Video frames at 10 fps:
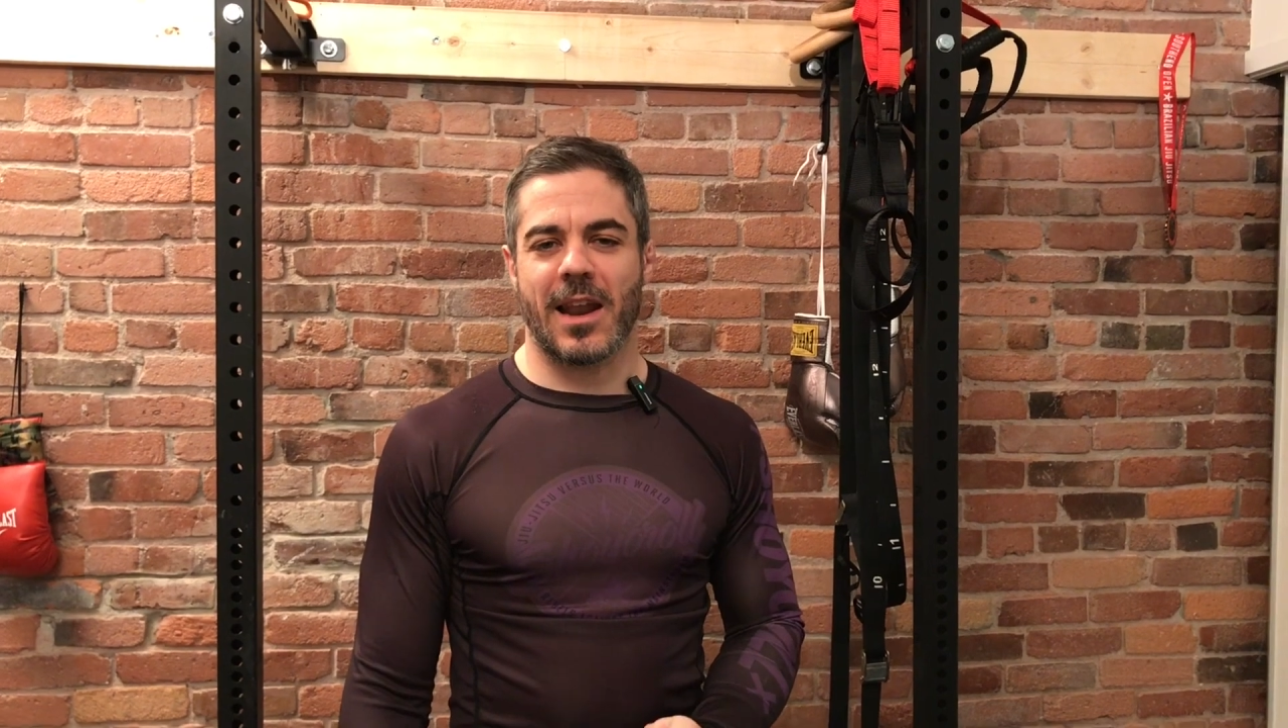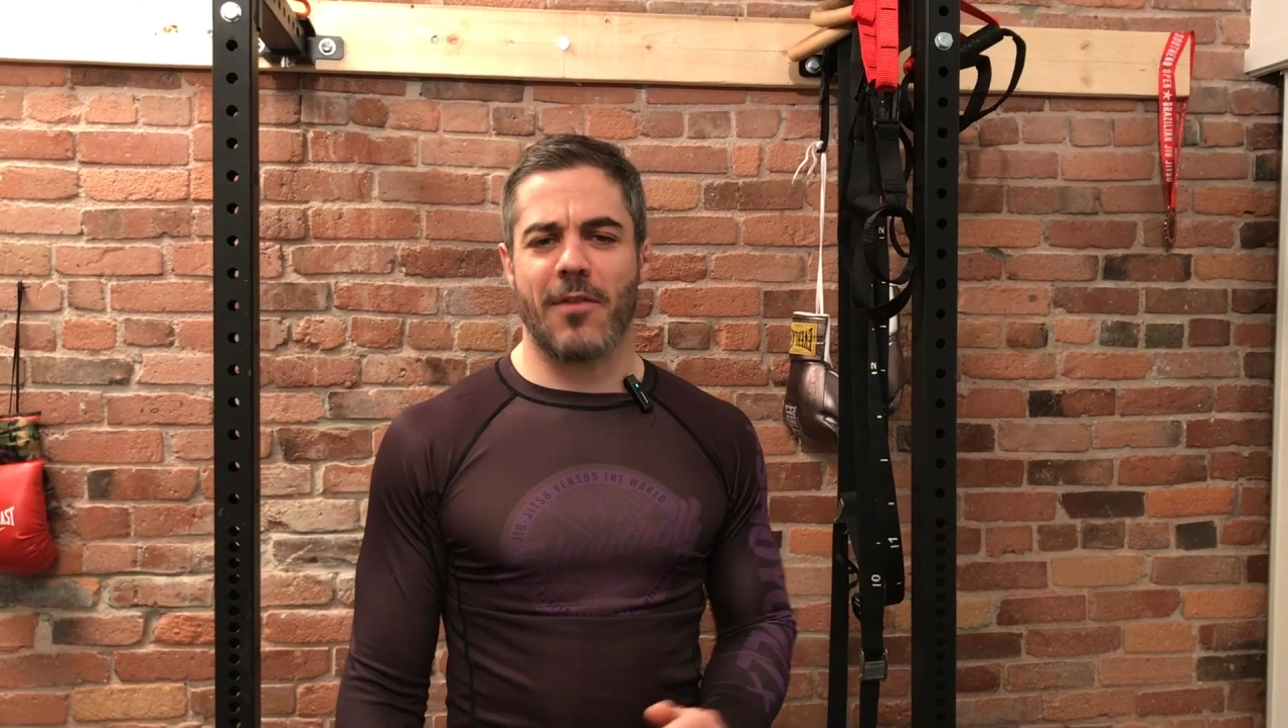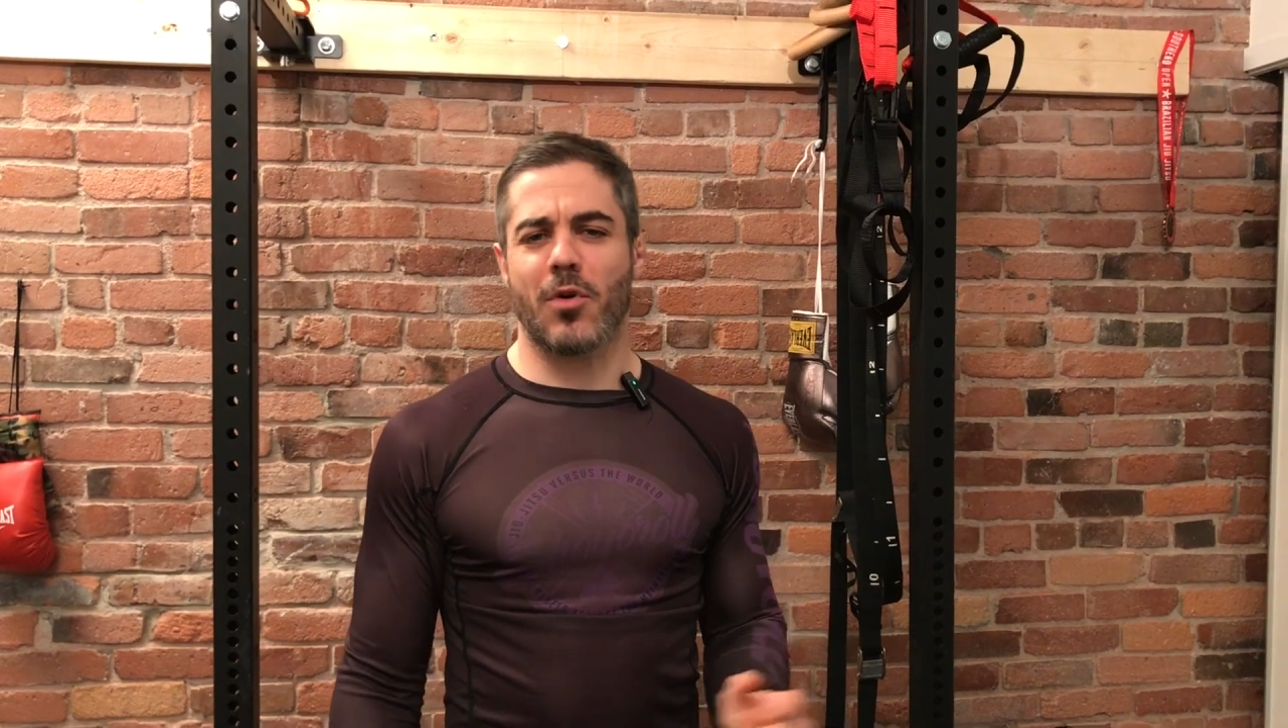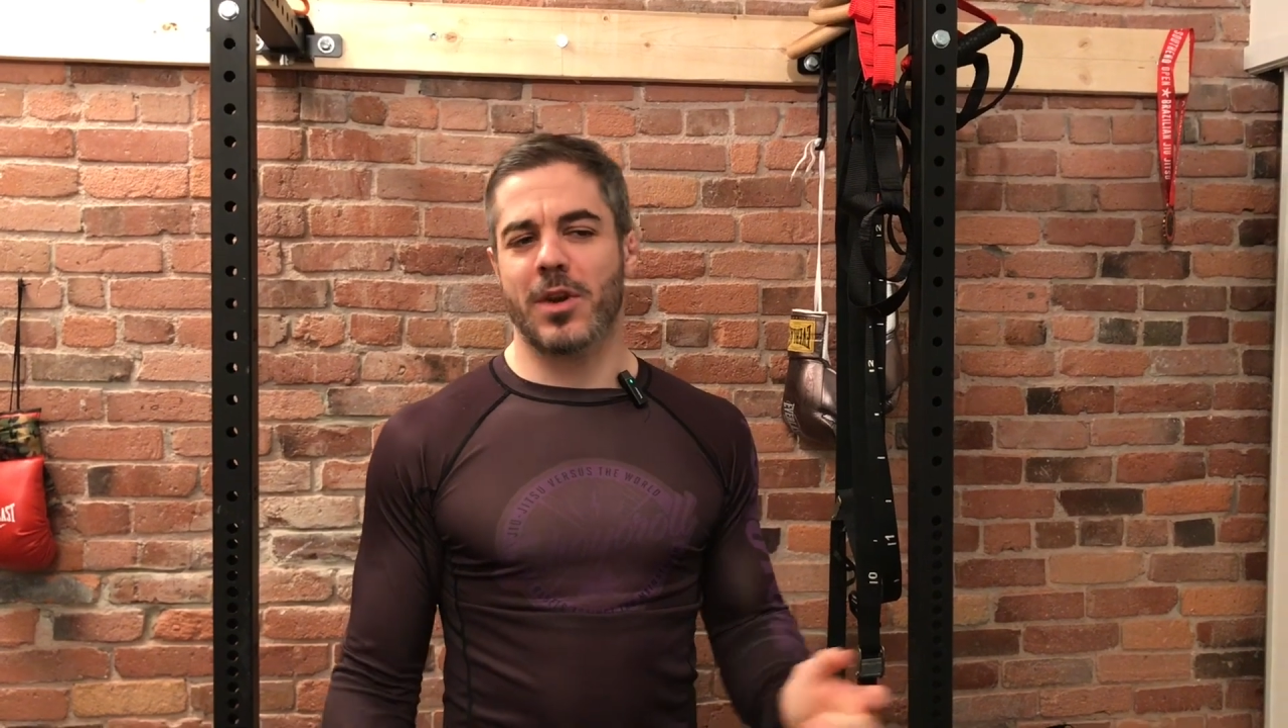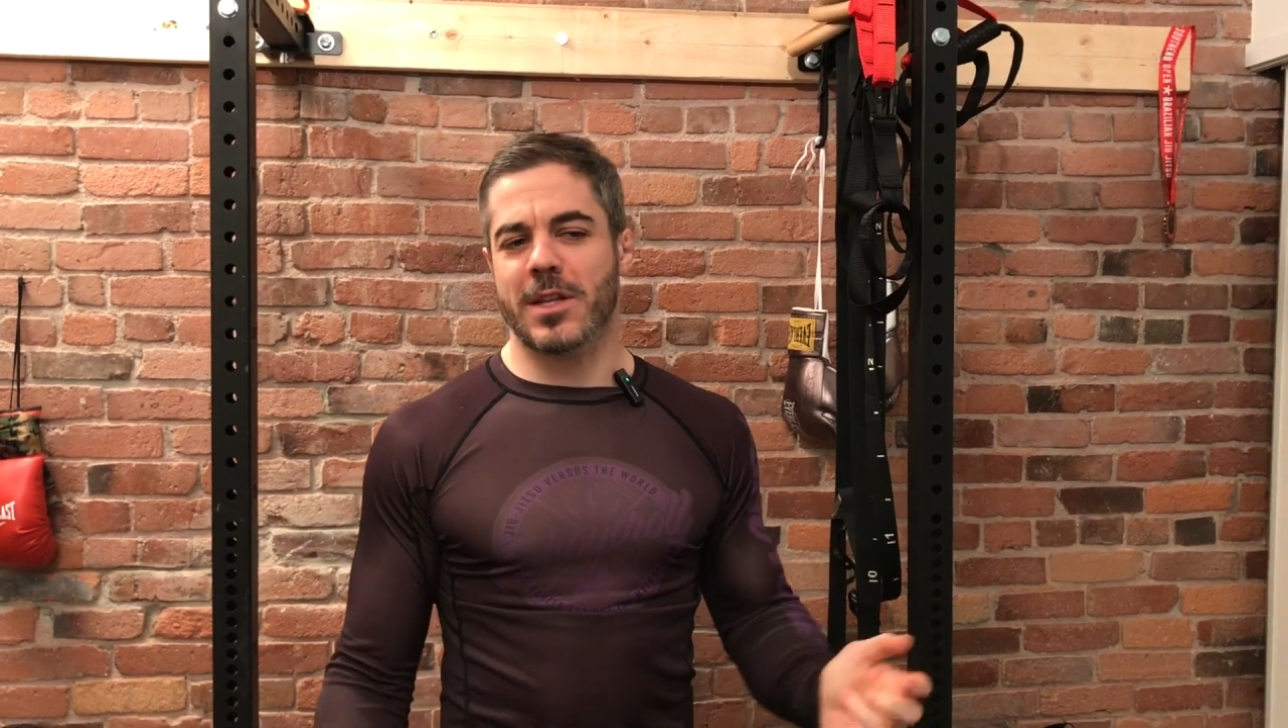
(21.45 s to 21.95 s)

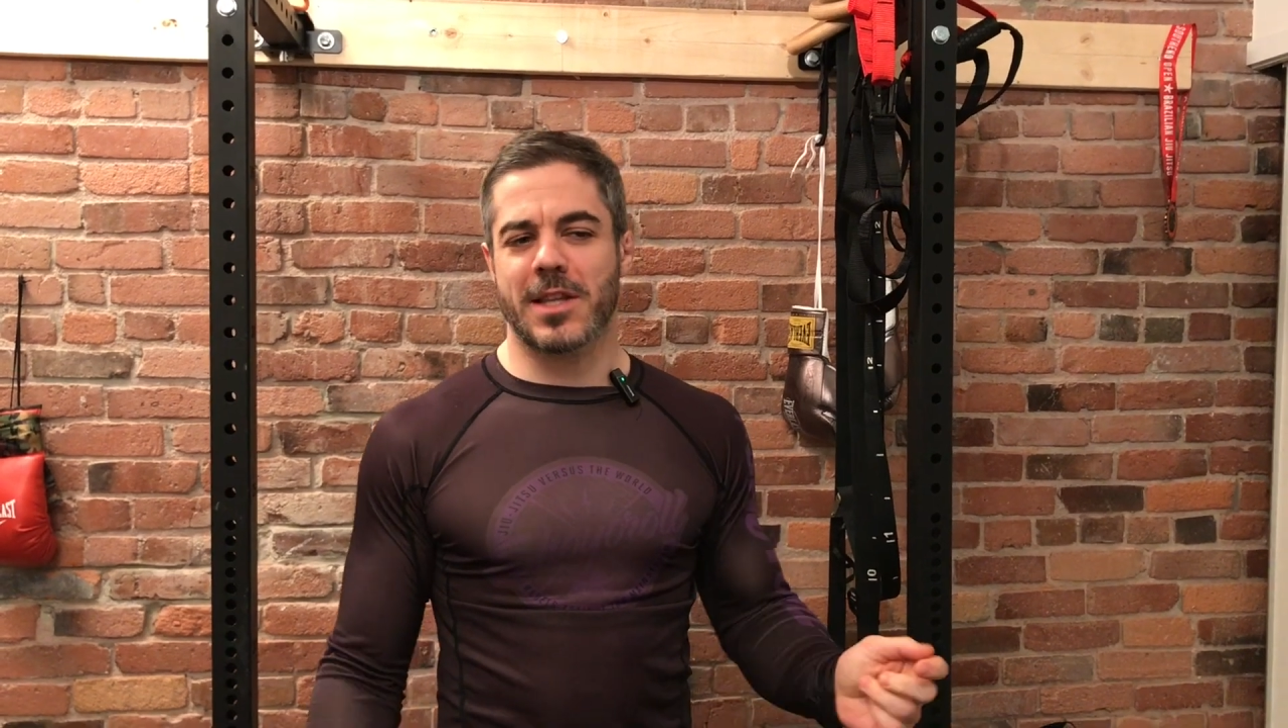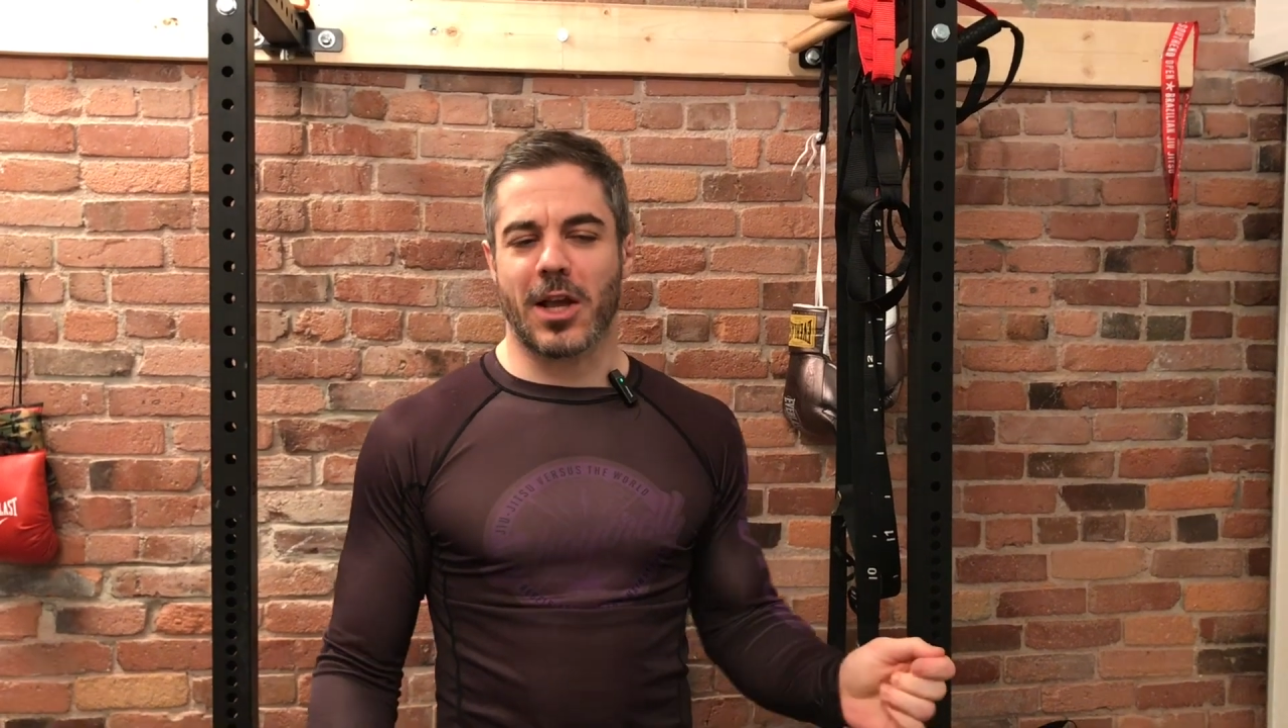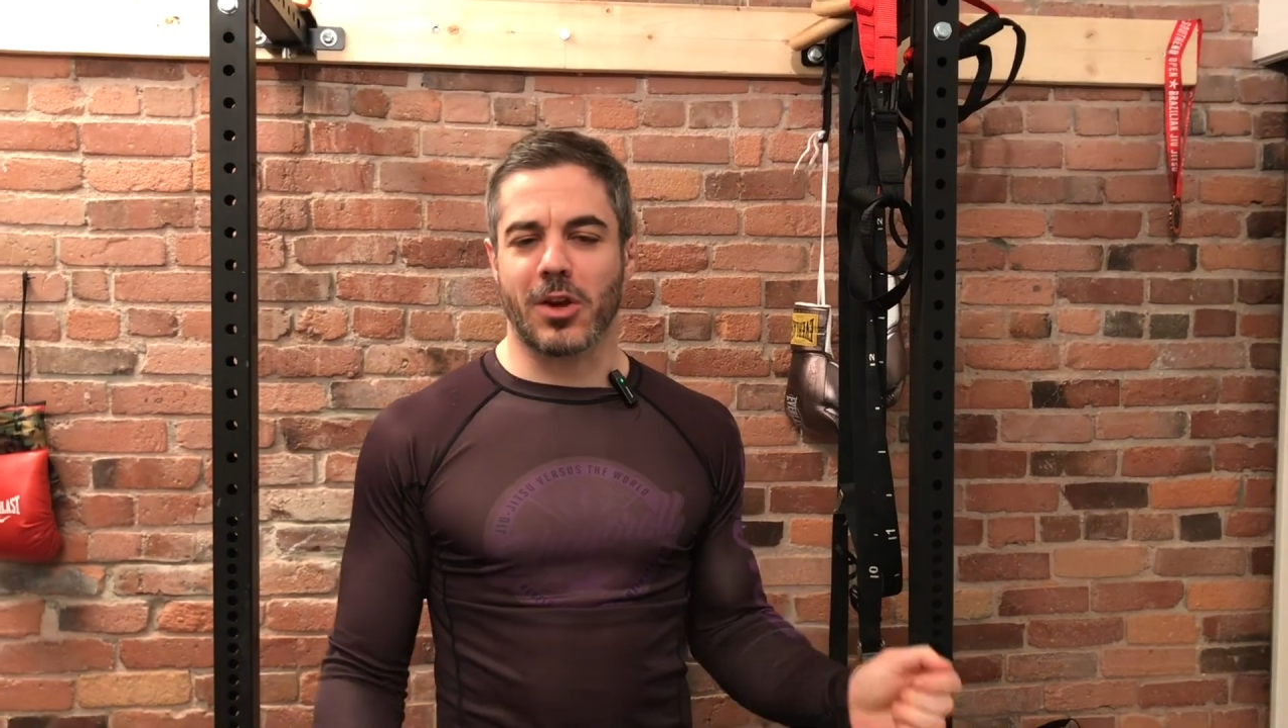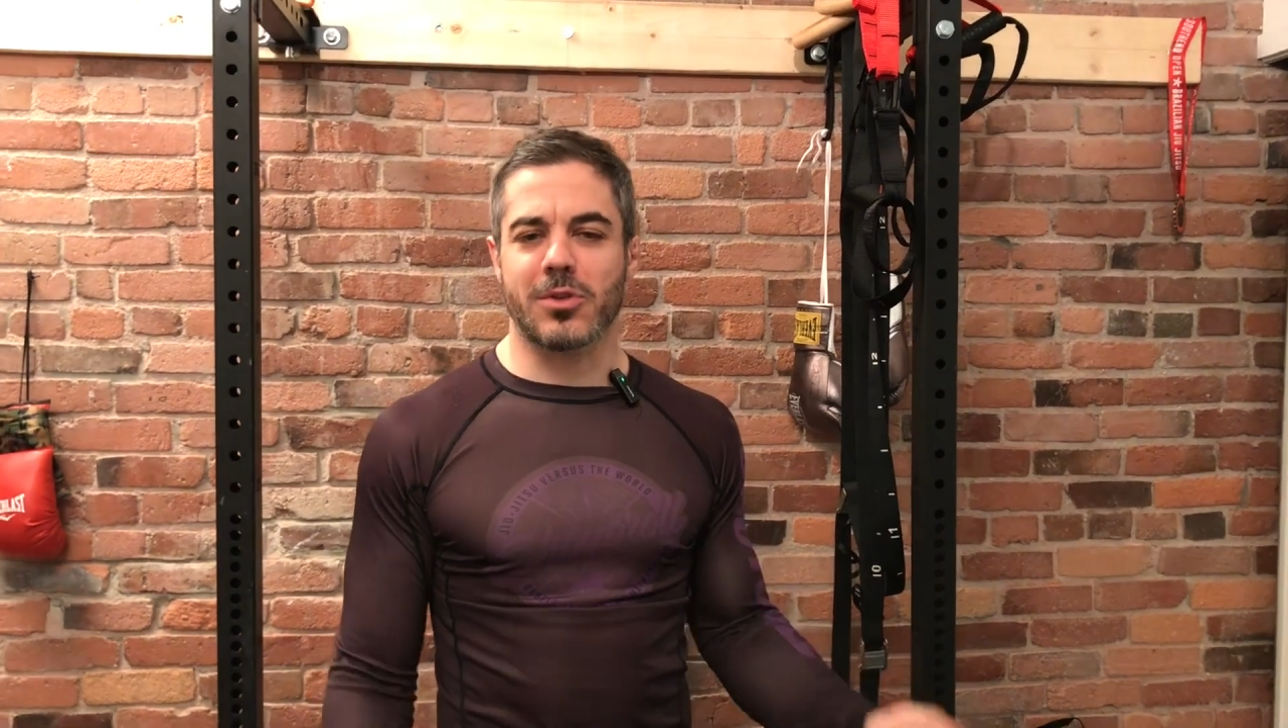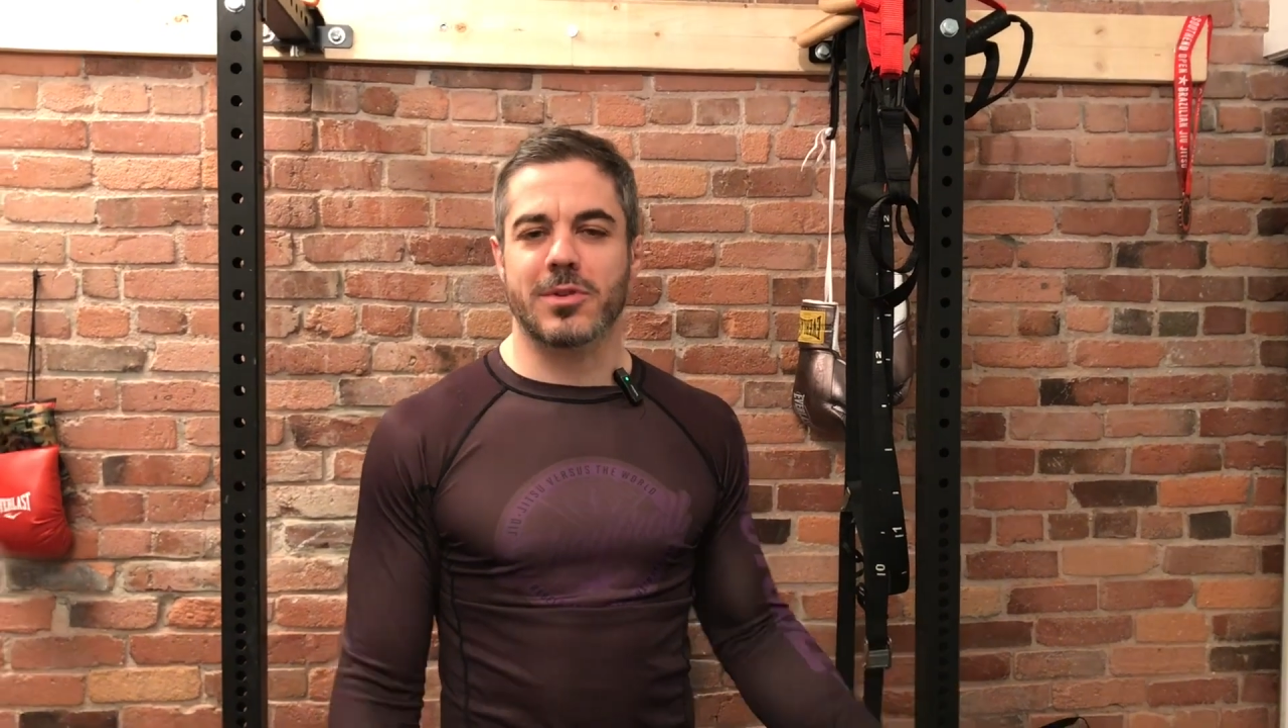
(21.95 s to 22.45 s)
everyone needs their
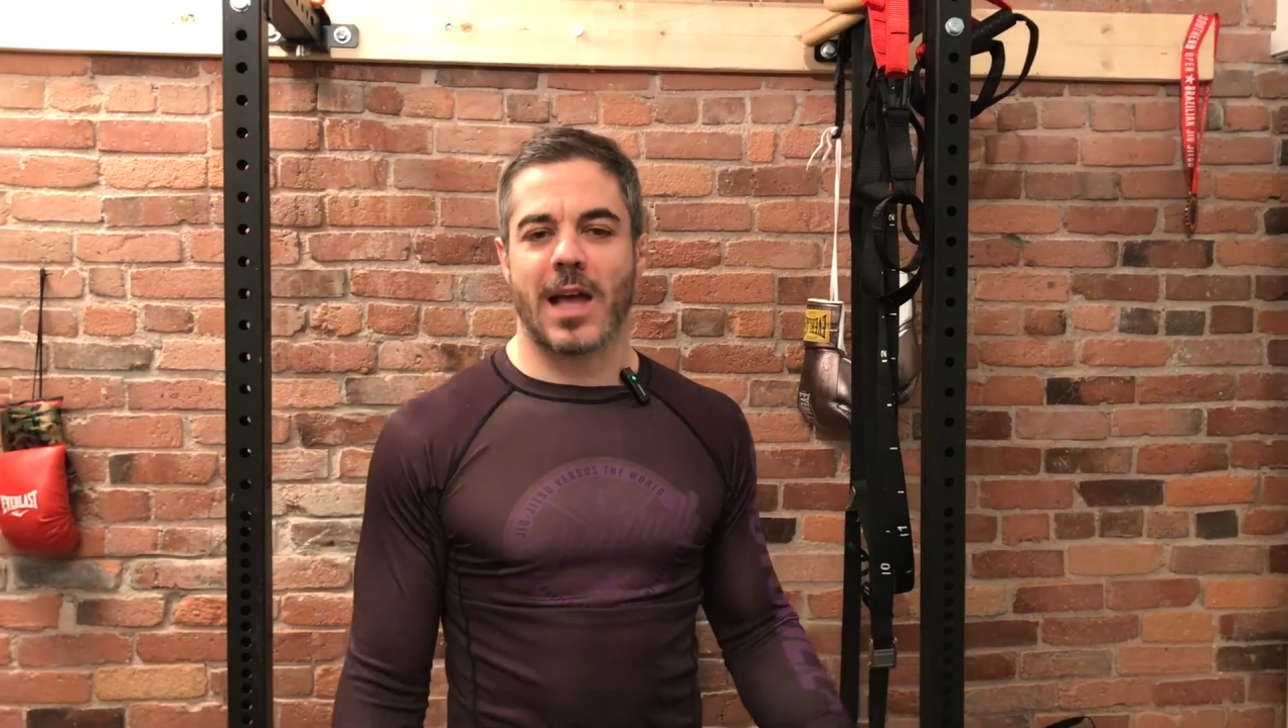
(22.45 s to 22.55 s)
glutes